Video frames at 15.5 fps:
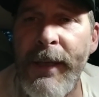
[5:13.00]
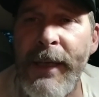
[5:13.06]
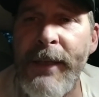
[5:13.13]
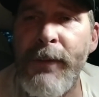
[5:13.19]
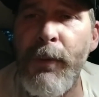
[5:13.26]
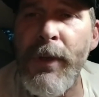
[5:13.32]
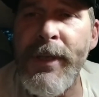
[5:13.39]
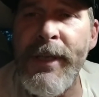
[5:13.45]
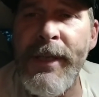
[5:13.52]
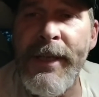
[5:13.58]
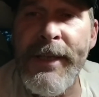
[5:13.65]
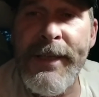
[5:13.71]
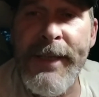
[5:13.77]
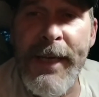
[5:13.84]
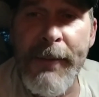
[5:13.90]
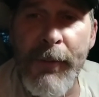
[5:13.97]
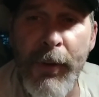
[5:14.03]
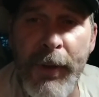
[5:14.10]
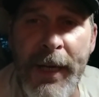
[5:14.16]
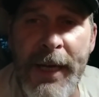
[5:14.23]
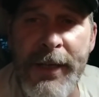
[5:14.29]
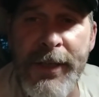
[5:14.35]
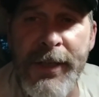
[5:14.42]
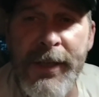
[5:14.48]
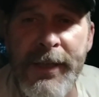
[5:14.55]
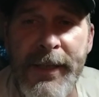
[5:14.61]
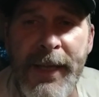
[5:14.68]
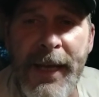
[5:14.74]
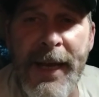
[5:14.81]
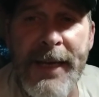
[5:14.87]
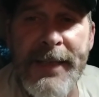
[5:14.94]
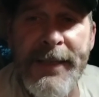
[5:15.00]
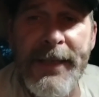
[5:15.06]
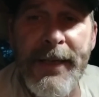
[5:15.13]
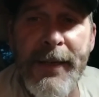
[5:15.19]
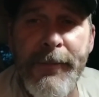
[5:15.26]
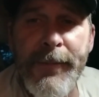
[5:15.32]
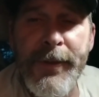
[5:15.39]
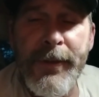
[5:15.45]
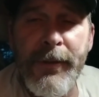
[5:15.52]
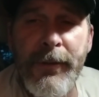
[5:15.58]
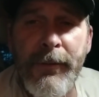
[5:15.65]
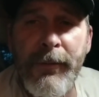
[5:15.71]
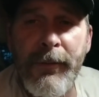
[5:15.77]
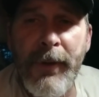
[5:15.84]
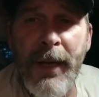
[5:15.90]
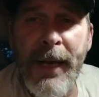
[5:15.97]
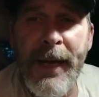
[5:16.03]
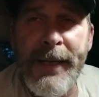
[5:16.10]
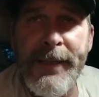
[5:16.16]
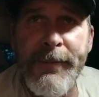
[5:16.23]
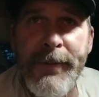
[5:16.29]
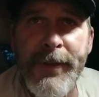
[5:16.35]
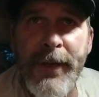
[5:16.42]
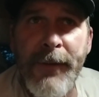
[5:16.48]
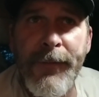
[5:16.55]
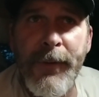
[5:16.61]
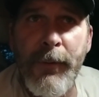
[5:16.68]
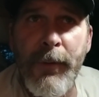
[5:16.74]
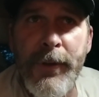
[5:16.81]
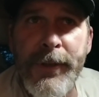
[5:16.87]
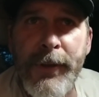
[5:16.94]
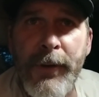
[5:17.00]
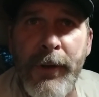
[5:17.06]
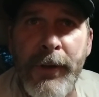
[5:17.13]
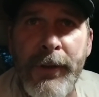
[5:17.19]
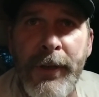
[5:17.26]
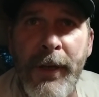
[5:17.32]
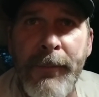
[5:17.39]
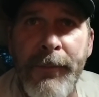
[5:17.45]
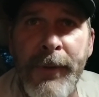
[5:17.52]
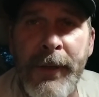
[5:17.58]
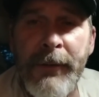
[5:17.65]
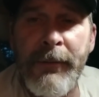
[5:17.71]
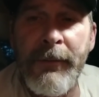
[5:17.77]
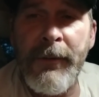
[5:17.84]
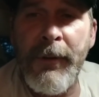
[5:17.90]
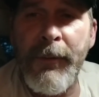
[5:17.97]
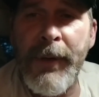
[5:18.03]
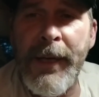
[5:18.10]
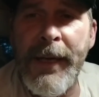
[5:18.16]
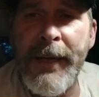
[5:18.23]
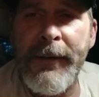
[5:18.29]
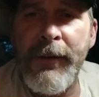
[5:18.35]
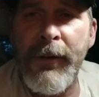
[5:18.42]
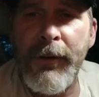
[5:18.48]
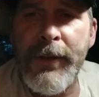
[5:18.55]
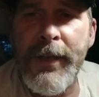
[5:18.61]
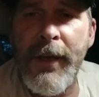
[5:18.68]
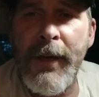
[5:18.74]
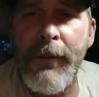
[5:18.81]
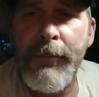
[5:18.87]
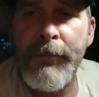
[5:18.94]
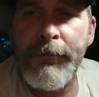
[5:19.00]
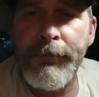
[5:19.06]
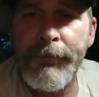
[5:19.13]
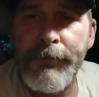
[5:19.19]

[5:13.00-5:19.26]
things wasn't in the same location as last time, so I had some stuff that wasn't hooked up that I went ahead and hooked up.